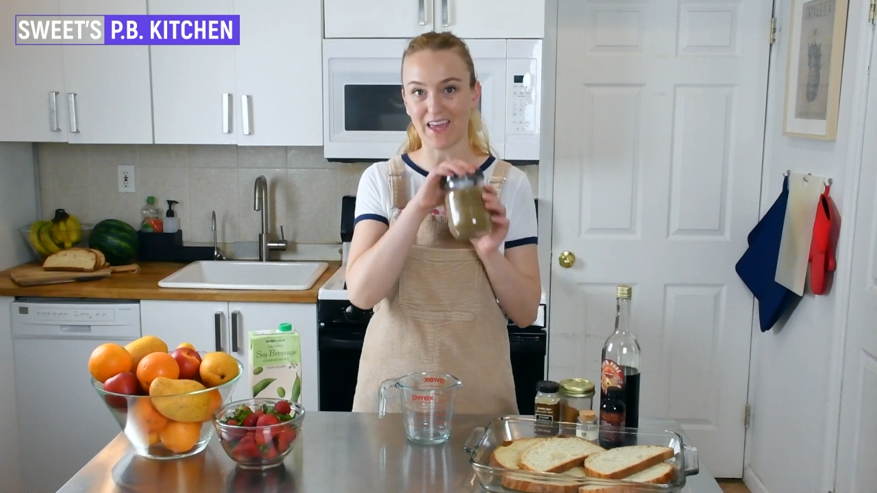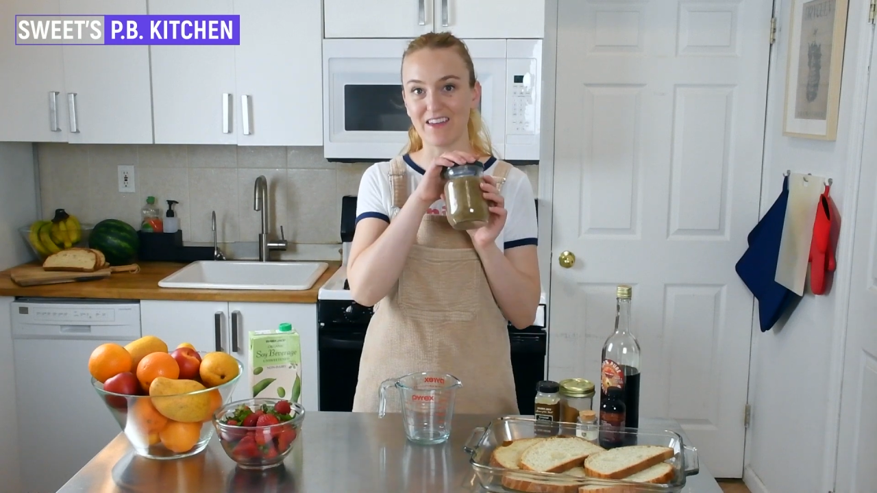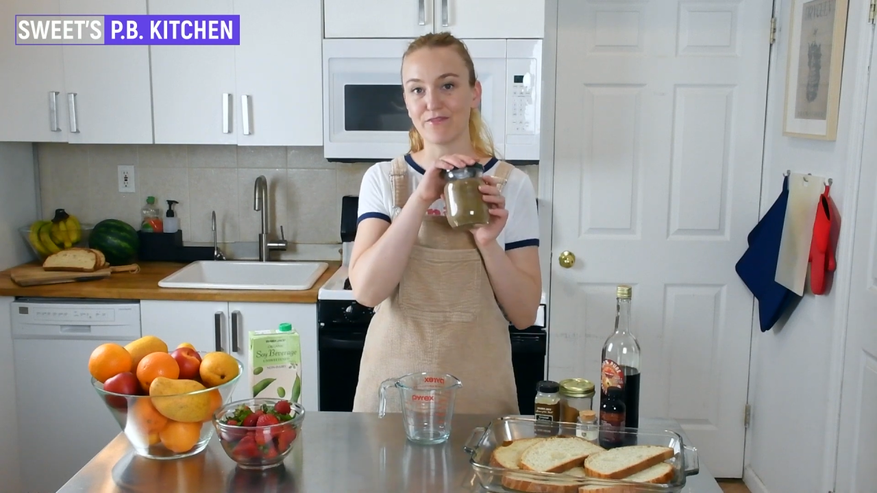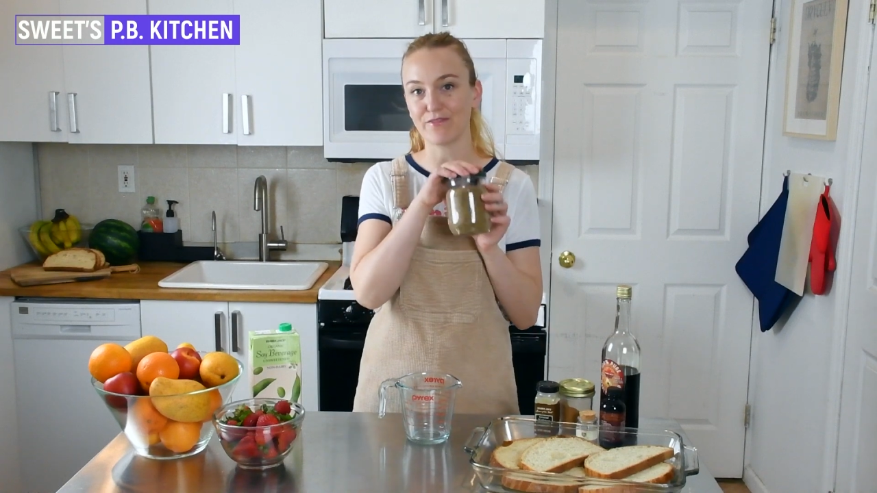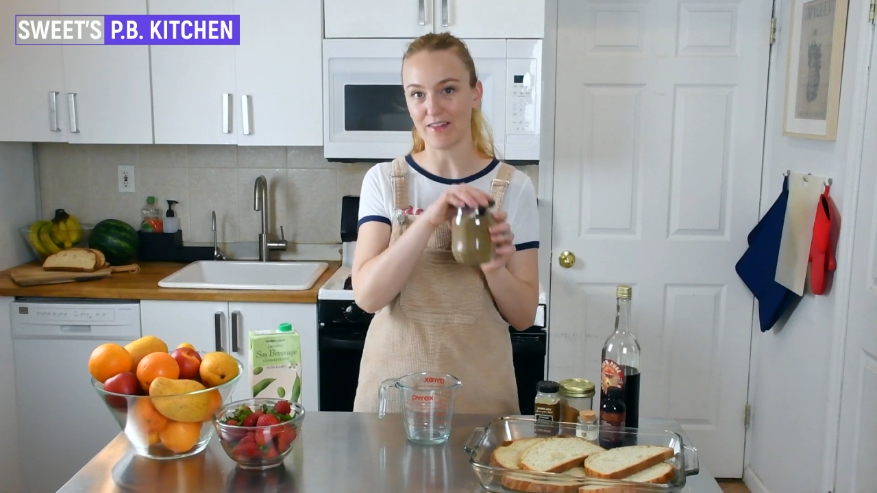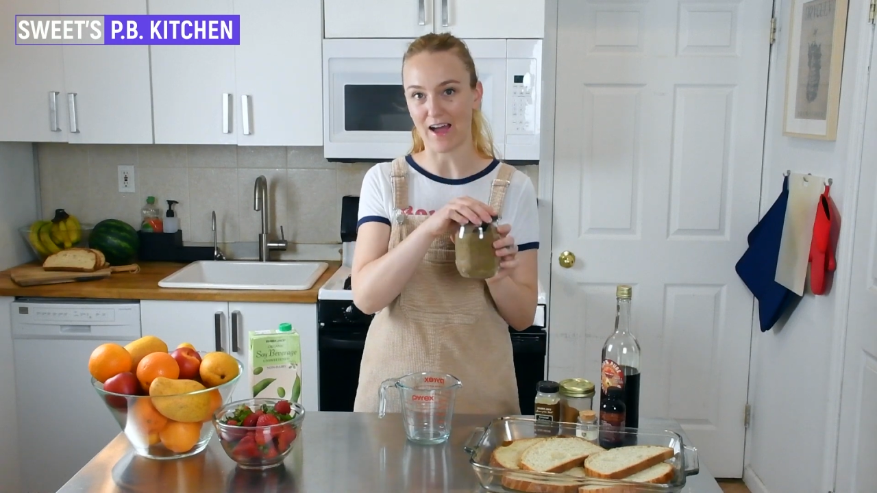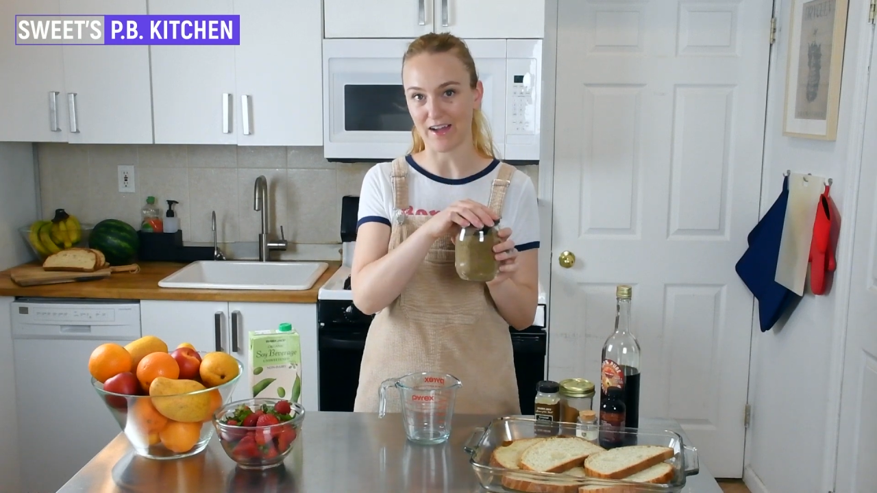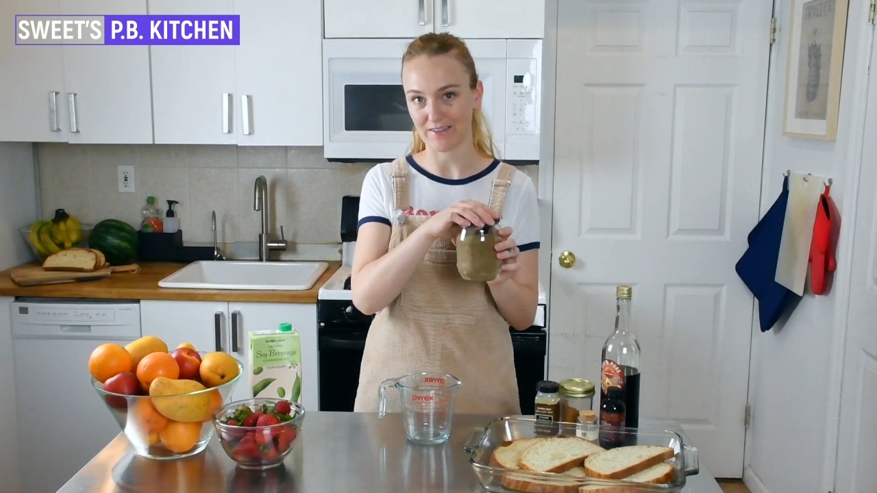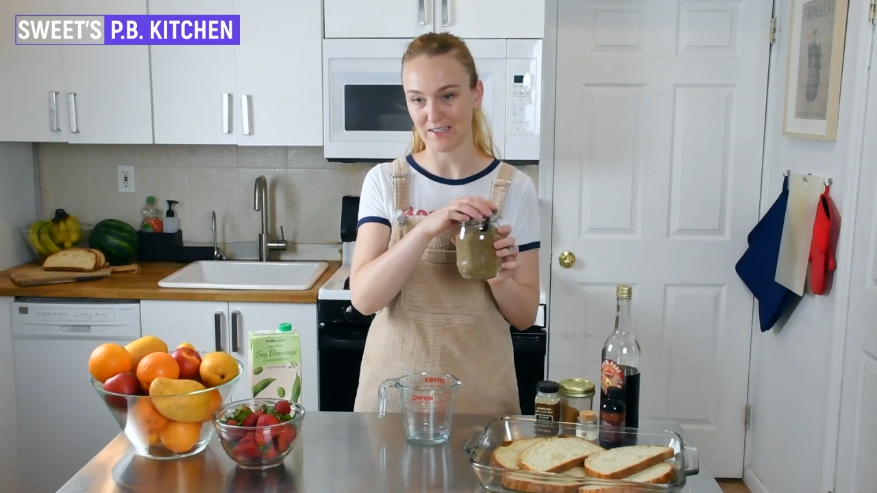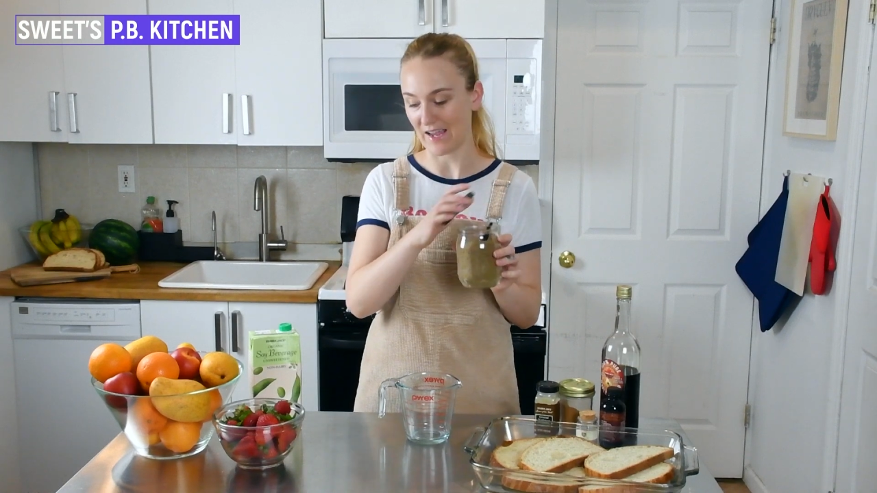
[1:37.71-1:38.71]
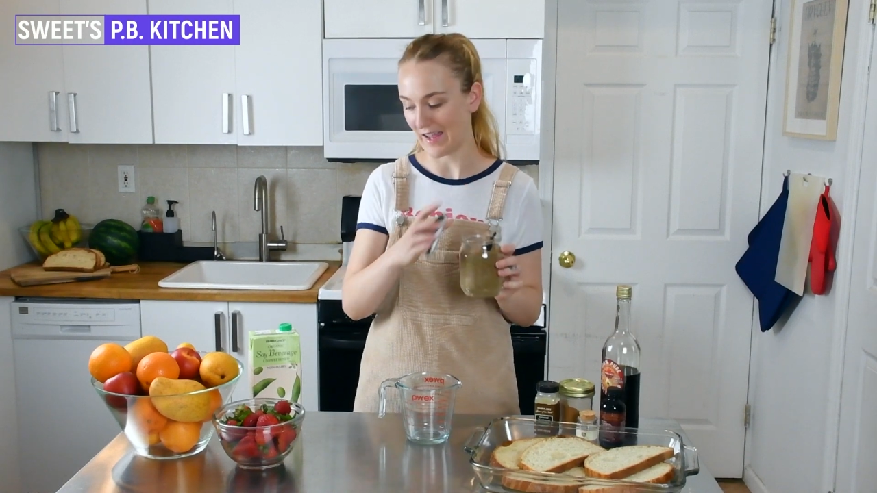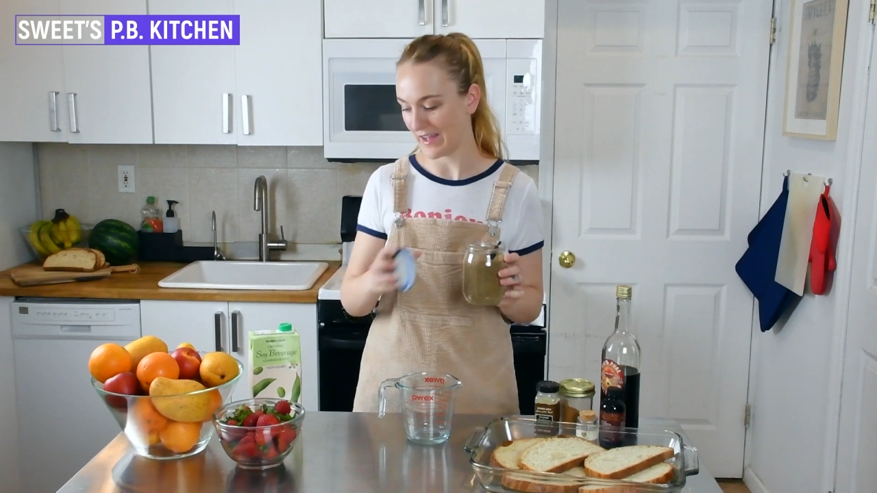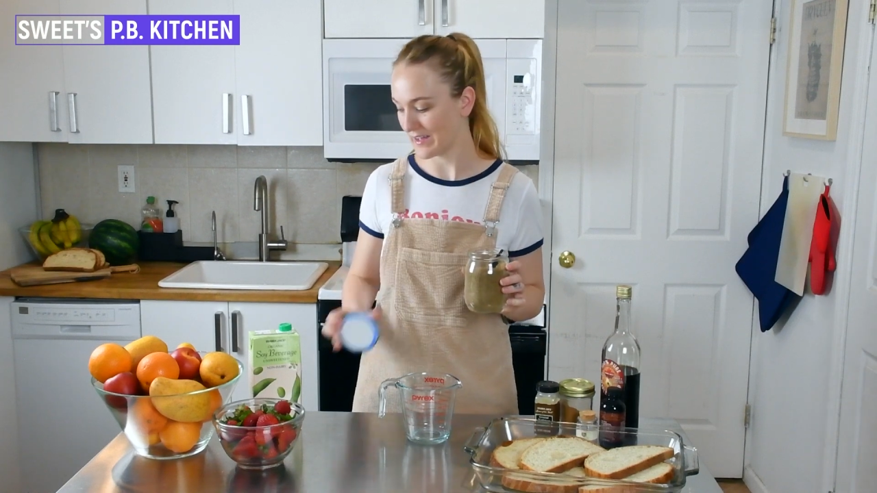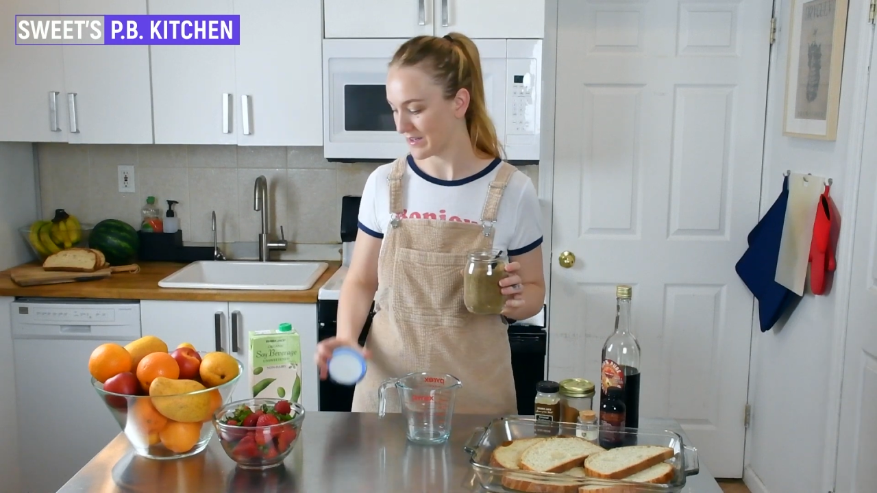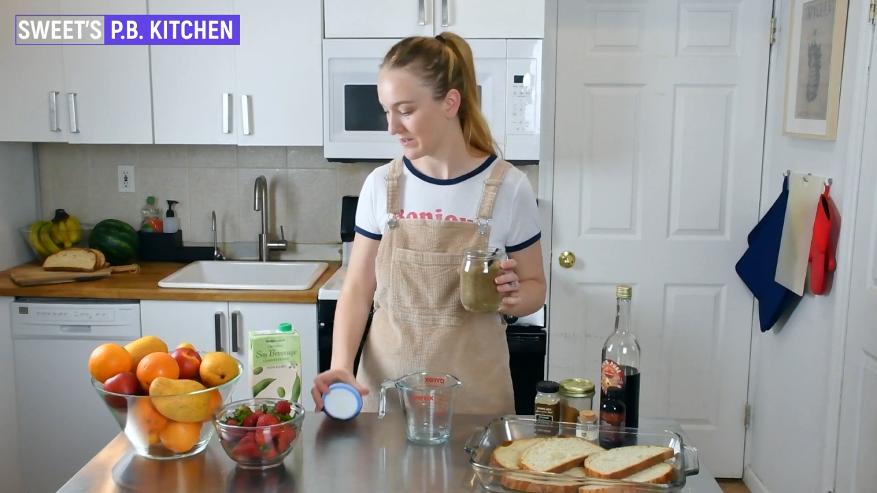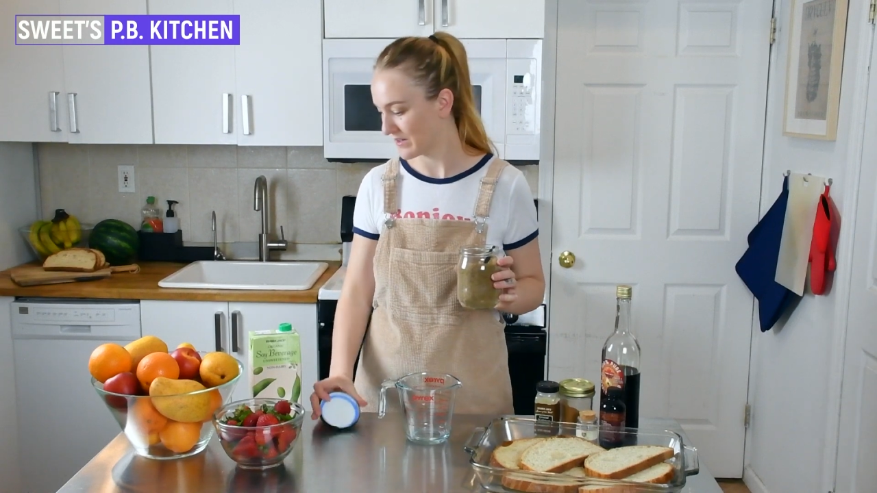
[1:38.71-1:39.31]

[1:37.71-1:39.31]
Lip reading: a flax egg